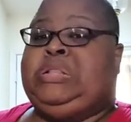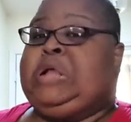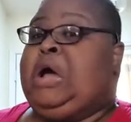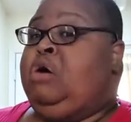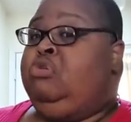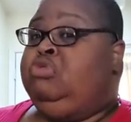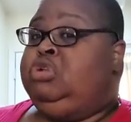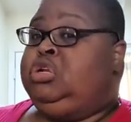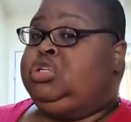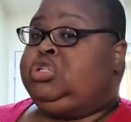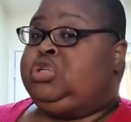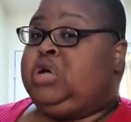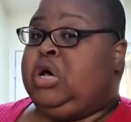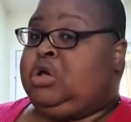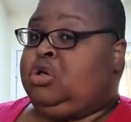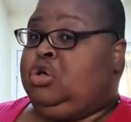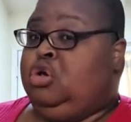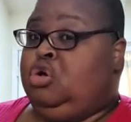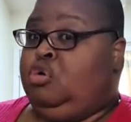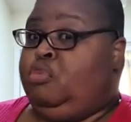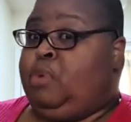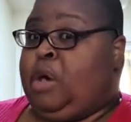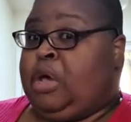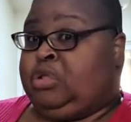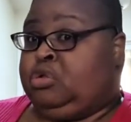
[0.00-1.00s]
Not only so I can
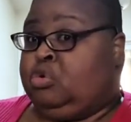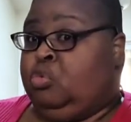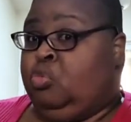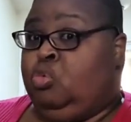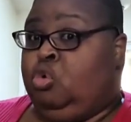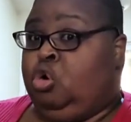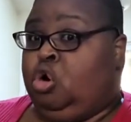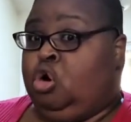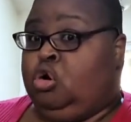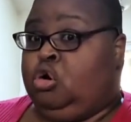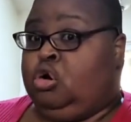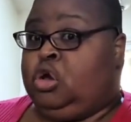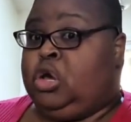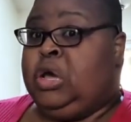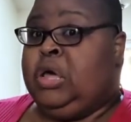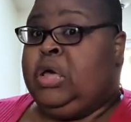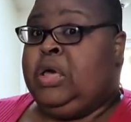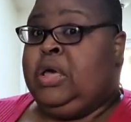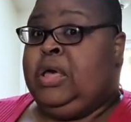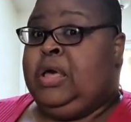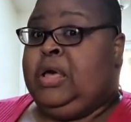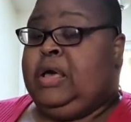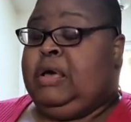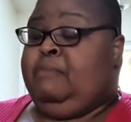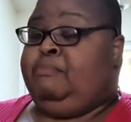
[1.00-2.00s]
go back to work
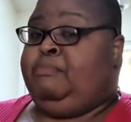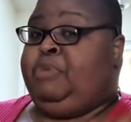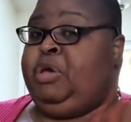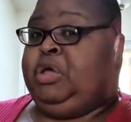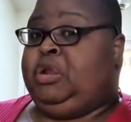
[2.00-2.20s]
and